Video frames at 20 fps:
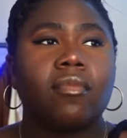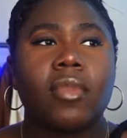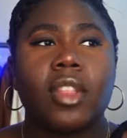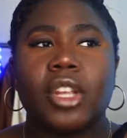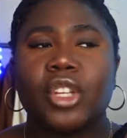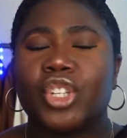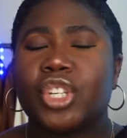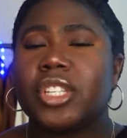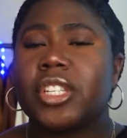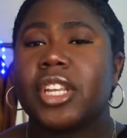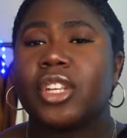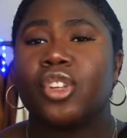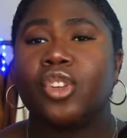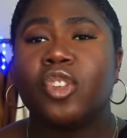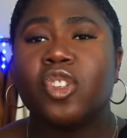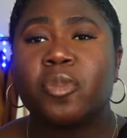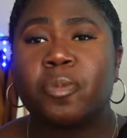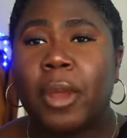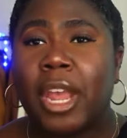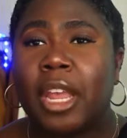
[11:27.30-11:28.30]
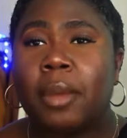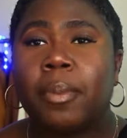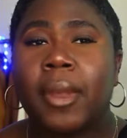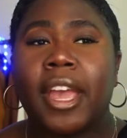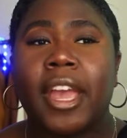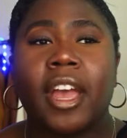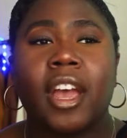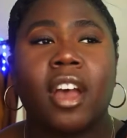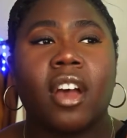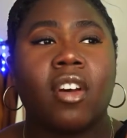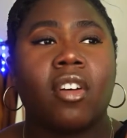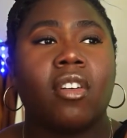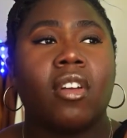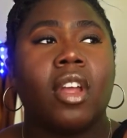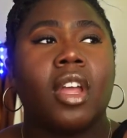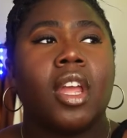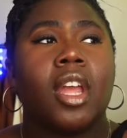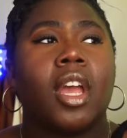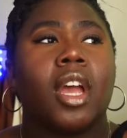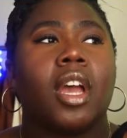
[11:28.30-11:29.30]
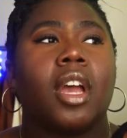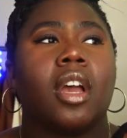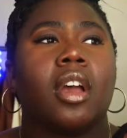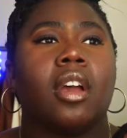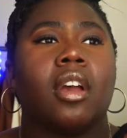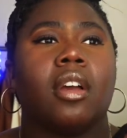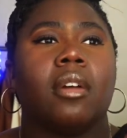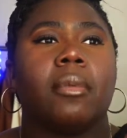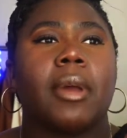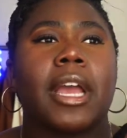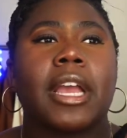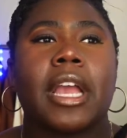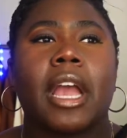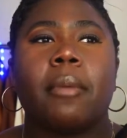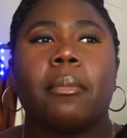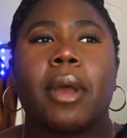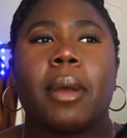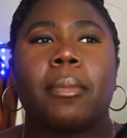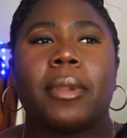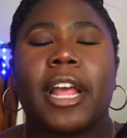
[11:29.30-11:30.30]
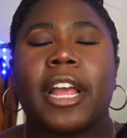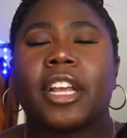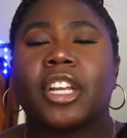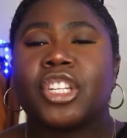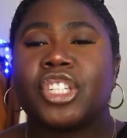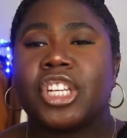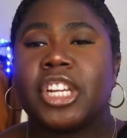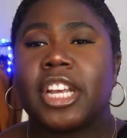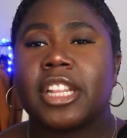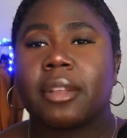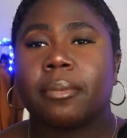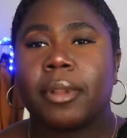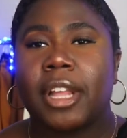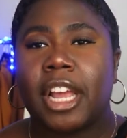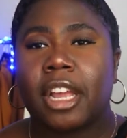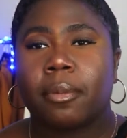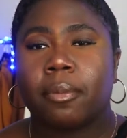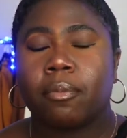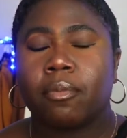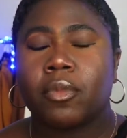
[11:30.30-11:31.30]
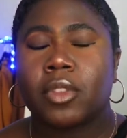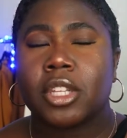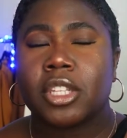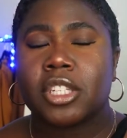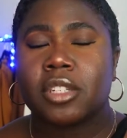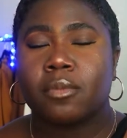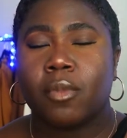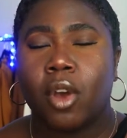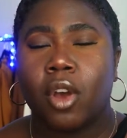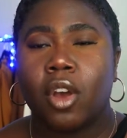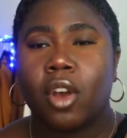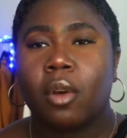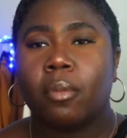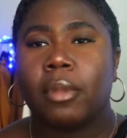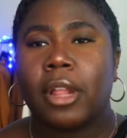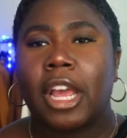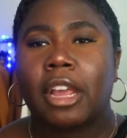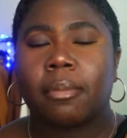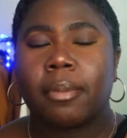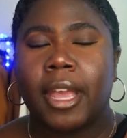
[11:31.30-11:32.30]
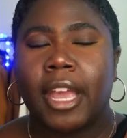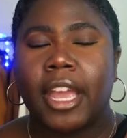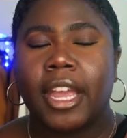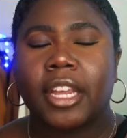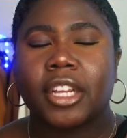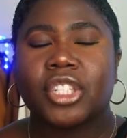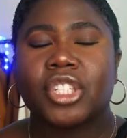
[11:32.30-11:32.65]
She said, use PayPal. Um, I got my black, cause she got the black, the small black bag.